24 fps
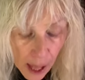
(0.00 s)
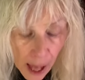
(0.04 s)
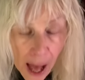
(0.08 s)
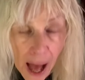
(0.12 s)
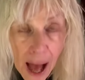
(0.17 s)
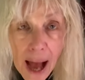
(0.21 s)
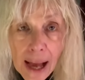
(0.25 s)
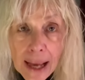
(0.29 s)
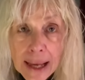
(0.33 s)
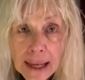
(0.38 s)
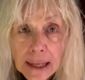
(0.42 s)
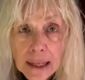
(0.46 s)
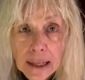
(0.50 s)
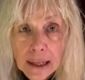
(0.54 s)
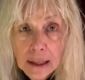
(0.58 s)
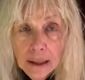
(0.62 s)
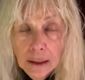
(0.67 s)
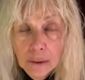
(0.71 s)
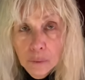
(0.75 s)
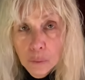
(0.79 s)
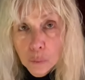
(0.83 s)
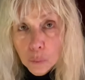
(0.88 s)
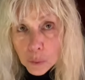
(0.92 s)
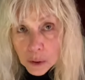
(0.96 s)
I
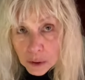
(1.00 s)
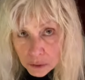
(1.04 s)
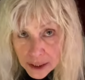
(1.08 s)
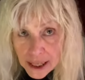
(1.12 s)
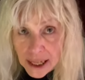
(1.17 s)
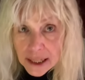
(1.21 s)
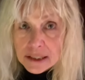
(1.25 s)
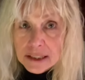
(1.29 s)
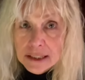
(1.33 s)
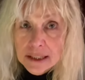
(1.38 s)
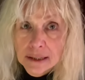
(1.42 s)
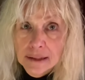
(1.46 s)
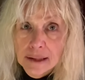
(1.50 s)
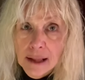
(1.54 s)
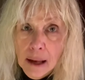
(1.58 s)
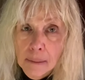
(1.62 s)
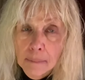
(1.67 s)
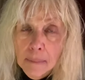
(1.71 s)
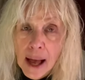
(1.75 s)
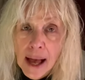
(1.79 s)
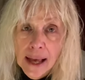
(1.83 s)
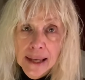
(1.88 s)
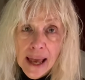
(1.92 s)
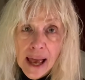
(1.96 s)
will get to
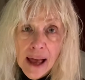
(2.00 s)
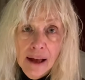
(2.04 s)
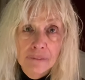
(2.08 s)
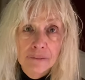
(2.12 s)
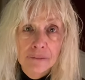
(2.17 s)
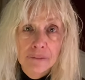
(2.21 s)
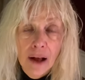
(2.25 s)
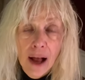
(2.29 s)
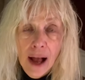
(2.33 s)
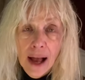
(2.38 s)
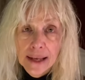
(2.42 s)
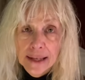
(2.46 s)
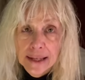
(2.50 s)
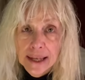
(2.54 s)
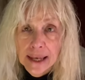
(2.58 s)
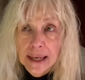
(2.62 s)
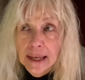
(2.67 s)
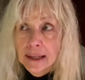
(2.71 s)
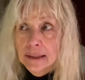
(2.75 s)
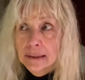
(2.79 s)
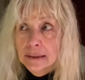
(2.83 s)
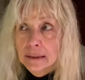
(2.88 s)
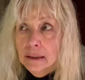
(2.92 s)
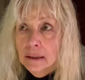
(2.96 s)
them. I have I
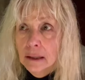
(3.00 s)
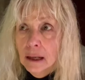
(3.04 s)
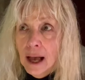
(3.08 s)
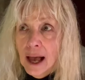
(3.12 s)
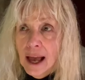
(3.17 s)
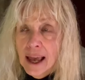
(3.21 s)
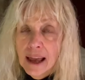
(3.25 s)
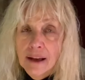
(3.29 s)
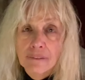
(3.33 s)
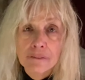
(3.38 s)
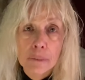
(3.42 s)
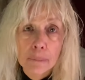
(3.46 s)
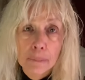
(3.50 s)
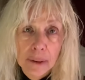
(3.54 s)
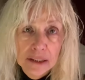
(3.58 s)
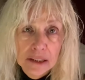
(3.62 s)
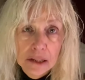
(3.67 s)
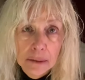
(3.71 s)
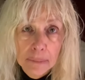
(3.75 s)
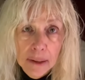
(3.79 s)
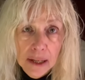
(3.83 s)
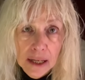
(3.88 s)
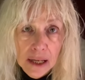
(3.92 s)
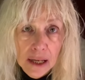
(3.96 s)
can't I haven't been
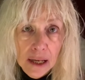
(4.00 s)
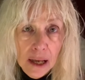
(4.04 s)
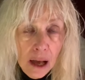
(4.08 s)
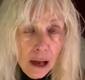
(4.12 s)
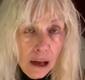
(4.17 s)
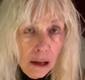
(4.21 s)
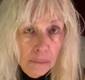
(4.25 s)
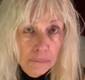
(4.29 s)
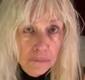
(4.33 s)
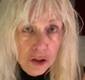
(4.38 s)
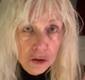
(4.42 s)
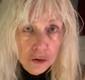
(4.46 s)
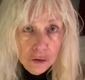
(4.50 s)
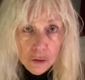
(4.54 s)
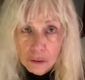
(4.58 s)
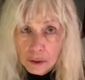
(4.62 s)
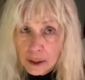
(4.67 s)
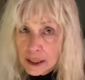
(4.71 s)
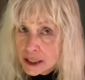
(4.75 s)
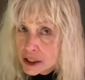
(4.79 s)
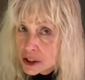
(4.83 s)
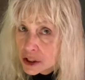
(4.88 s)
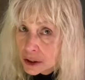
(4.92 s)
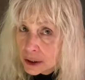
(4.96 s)
to my um,
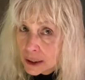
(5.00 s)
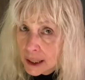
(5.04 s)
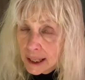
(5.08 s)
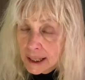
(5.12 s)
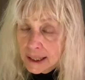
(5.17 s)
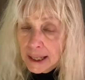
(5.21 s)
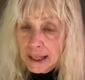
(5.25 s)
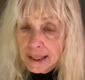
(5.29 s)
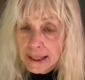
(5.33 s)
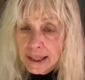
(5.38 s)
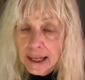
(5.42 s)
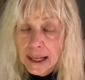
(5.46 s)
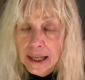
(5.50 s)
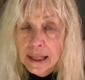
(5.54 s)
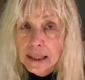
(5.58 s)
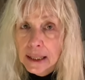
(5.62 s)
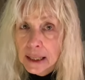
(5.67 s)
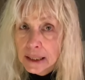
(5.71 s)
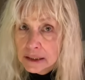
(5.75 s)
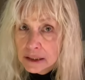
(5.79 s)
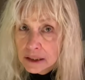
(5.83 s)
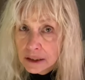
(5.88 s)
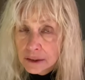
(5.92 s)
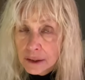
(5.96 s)
storage and I can't
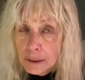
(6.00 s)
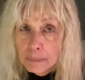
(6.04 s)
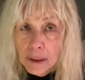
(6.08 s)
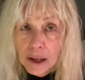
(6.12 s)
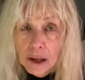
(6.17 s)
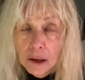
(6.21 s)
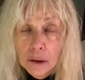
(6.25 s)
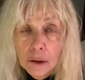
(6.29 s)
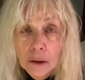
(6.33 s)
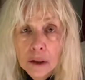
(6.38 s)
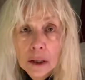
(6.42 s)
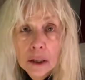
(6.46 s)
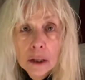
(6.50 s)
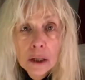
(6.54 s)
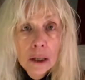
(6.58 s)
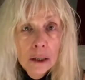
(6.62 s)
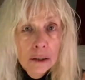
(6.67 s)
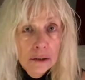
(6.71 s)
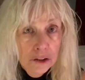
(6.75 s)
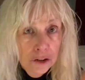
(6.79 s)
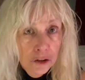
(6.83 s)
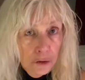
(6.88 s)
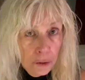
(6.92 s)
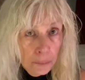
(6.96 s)
get to the mail
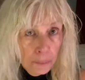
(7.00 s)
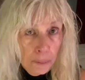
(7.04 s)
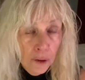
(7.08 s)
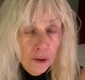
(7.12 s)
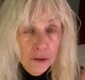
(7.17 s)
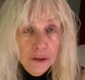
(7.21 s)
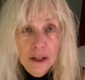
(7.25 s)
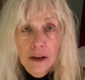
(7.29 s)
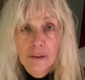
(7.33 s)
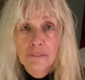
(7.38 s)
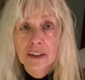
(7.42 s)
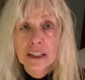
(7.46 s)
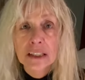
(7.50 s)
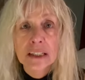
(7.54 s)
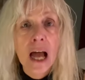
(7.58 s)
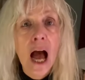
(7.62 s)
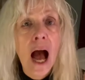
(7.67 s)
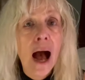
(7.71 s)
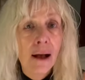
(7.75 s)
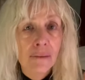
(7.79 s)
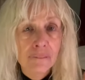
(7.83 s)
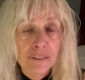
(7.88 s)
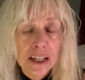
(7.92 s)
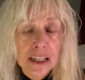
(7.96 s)
to the post office,
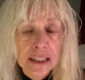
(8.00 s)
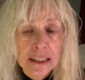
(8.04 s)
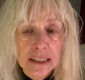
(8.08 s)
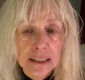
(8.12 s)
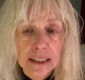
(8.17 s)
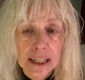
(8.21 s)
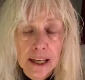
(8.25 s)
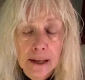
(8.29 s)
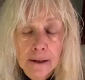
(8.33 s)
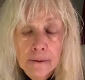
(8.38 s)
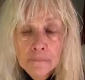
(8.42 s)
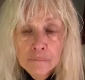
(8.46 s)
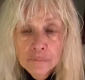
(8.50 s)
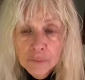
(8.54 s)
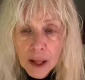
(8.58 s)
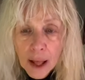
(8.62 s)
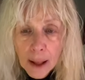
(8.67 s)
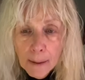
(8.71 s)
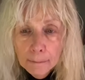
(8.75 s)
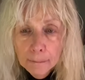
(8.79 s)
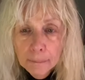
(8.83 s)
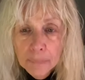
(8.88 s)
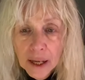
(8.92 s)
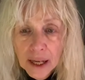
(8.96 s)
obviously.
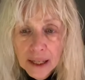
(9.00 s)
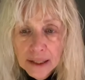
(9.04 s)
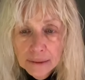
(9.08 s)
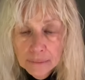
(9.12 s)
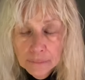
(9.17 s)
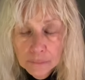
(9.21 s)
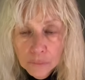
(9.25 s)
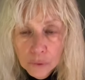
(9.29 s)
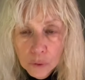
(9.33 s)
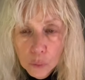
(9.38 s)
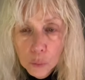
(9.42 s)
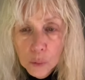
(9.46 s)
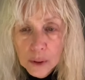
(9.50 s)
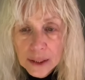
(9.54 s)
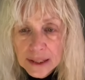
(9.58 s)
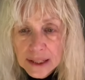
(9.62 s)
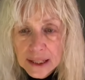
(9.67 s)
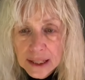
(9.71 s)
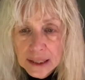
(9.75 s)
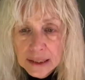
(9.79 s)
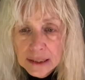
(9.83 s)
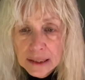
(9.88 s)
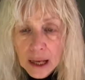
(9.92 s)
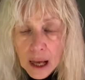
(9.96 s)
But
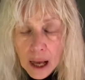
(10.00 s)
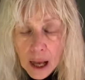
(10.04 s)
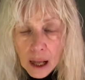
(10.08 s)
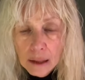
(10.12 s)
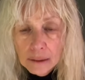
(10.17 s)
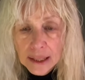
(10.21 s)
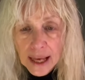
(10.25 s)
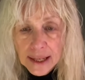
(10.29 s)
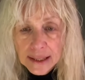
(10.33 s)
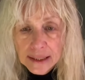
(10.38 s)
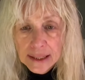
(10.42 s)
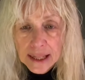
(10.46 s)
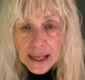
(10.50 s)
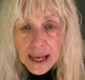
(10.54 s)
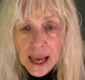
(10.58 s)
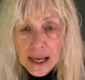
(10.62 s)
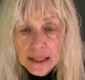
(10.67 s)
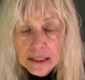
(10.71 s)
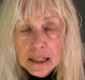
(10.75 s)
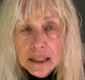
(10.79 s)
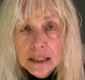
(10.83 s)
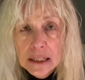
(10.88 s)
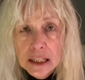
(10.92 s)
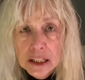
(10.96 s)
within like the
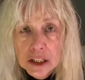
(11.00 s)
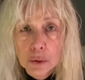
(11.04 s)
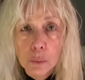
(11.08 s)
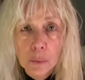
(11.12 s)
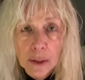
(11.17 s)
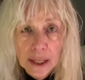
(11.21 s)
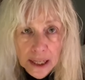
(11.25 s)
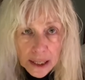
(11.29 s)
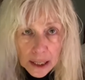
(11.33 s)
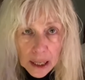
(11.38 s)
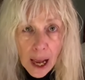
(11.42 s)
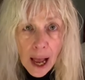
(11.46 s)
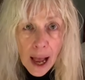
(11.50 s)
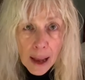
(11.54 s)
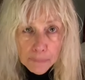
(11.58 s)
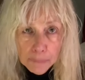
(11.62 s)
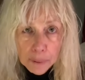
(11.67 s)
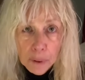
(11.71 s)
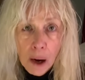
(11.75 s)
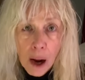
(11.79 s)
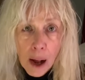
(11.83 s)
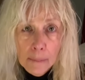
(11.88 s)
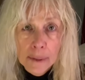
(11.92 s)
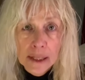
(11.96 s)
end of this week, I
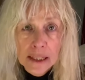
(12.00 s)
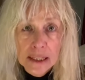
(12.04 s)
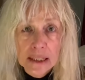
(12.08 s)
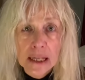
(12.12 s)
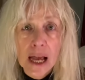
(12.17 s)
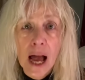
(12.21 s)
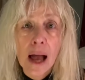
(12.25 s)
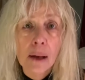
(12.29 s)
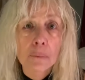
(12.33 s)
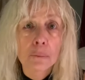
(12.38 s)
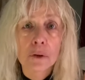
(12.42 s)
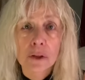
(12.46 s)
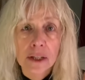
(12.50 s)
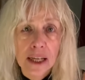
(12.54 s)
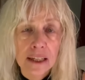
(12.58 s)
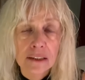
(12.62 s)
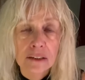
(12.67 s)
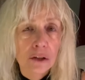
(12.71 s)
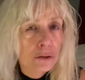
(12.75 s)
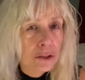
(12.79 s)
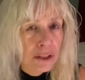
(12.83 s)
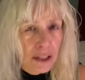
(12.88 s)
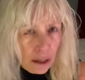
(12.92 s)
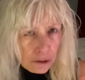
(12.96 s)
promise I will get
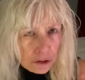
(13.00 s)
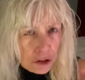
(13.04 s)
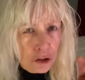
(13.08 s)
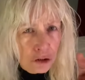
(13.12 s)
those out.